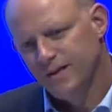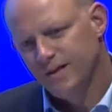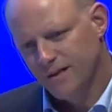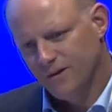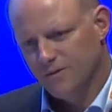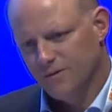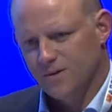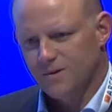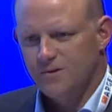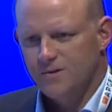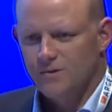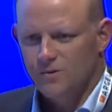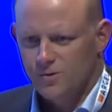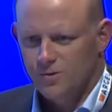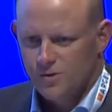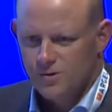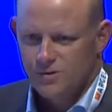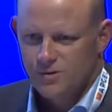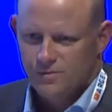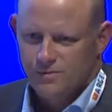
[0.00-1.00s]
it was a
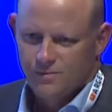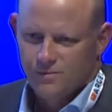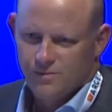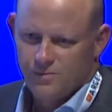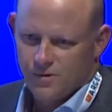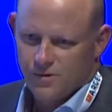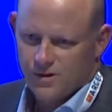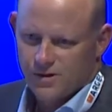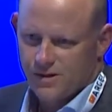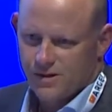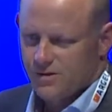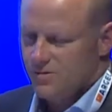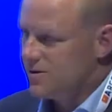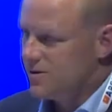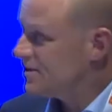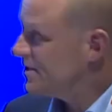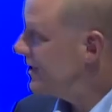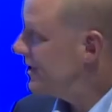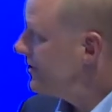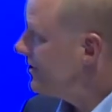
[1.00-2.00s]
solution pushed into a
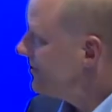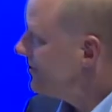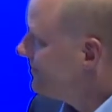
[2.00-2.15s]
standard.